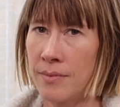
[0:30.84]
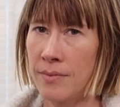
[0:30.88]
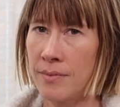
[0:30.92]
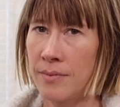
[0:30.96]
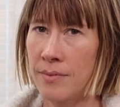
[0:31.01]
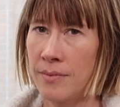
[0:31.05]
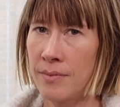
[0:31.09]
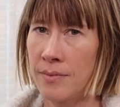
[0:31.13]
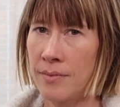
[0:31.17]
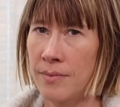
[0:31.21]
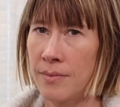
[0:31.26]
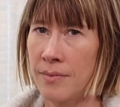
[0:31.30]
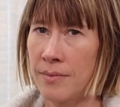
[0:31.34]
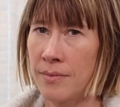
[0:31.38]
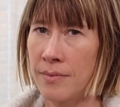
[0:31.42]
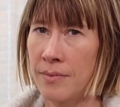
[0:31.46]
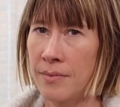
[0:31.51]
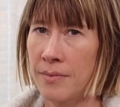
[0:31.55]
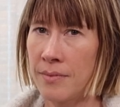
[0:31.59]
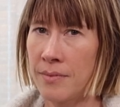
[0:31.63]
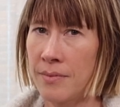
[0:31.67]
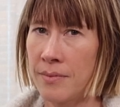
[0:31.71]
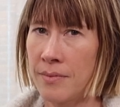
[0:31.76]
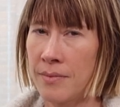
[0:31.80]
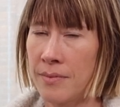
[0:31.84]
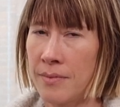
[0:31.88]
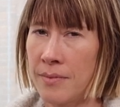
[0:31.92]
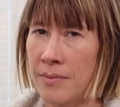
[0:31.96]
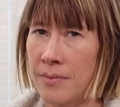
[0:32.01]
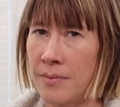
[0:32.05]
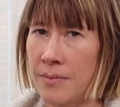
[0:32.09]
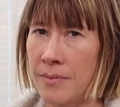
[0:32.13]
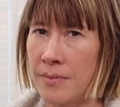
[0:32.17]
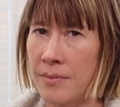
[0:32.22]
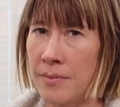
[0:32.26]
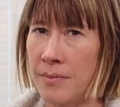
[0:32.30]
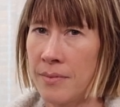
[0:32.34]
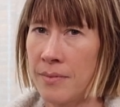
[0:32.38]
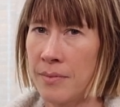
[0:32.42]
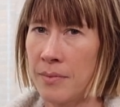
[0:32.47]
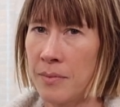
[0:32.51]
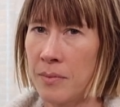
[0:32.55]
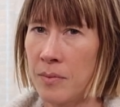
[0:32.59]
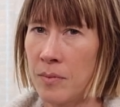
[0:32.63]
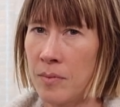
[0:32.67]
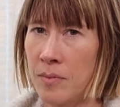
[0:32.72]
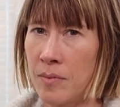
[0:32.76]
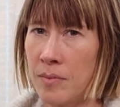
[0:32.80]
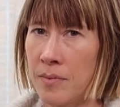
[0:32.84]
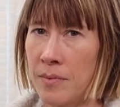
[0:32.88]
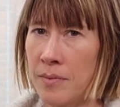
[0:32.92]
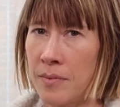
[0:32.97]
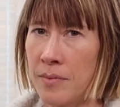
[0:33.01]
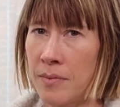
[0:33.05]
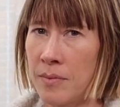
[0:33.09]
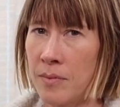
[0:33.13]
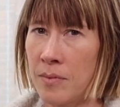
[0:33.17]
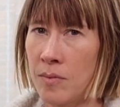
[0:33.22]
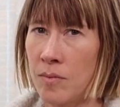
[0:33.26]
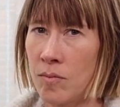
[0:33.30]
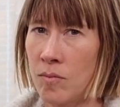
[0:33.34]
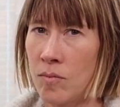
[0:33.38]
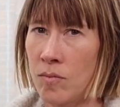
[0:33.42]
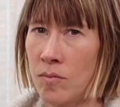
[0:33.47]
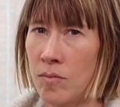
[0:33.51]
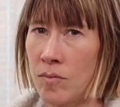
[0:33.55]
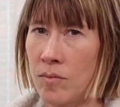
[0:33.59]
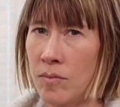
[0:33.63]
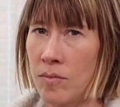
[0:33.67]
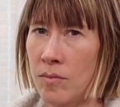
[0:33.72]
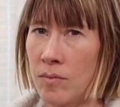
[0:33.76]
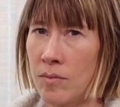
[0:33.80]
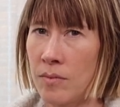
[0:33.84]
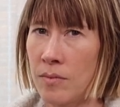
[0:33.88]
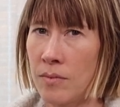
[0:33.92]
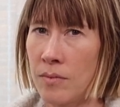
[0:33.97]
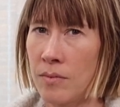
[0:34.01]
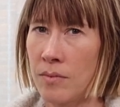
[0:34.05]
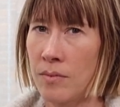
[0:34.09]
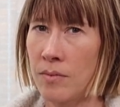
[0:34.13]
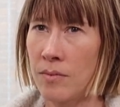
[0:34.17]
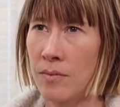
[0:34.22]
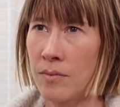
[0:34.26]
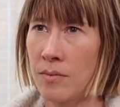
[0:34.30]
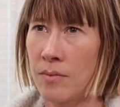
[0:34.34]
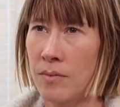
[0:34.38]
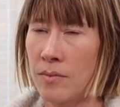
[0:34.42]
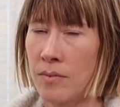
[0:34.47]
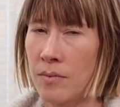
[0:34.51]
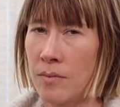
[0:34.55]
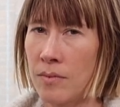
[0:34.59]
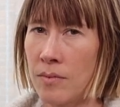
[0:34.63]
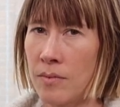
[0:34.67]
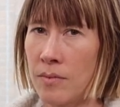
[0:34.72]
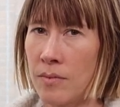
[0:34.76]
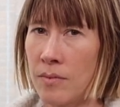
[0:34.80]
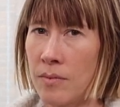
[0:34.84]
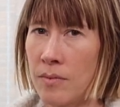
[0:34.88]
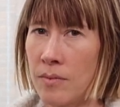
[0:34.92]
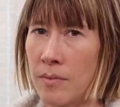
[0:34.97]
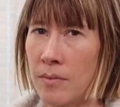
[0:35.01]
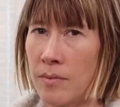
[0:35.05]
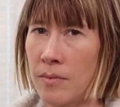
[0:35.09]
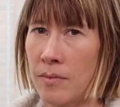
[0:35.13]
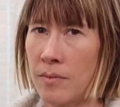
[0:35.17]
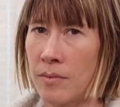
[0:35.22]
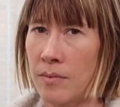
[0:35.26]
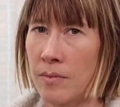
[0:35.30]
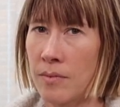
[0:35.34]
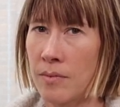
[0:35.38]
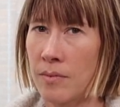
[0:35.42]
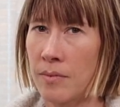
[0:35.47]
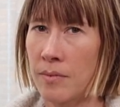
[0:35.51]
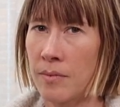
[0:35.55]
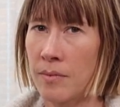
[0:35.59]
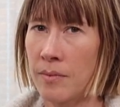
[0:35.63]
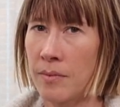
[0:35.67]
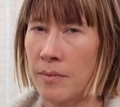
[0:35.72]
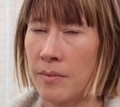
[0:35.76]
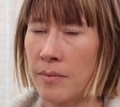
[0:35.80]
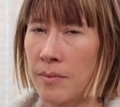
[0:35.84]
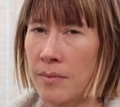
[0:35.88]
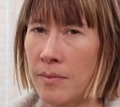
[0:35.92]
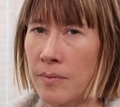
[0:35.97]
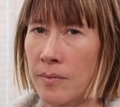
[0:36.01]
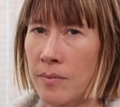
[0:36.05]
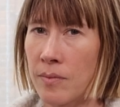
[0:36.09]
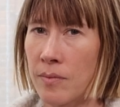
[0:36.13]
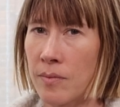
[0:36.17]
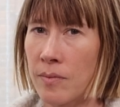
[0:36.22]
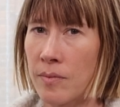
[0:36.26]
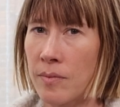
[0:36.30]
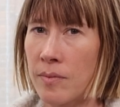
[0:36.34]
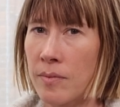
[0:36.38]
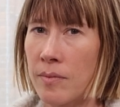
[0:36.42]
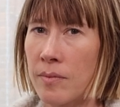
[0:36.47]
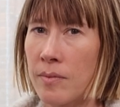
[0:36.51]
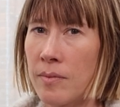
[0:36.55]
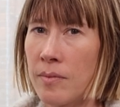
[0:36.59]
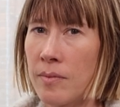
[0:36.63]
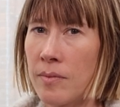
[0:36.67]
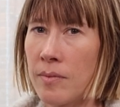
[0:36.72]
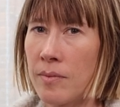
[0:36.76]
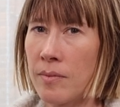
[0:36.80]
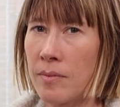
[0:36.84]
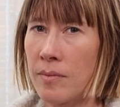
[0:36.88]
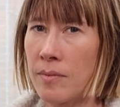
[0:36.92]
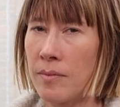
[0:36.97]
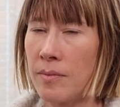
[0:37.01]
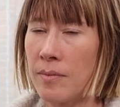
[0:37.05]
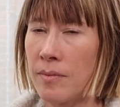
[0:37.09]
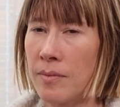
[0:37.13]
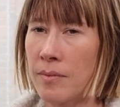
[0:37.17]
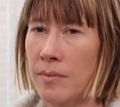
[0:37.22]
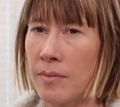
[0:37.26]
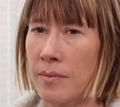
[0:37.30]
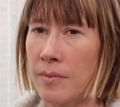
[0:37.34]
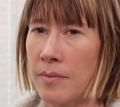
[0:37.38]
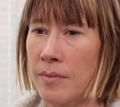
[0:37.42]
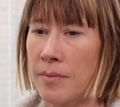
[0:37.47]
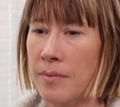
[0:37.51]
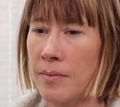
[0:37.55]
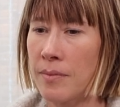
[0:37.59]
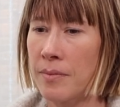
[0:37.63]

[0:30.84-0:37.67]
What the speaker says: [no speech]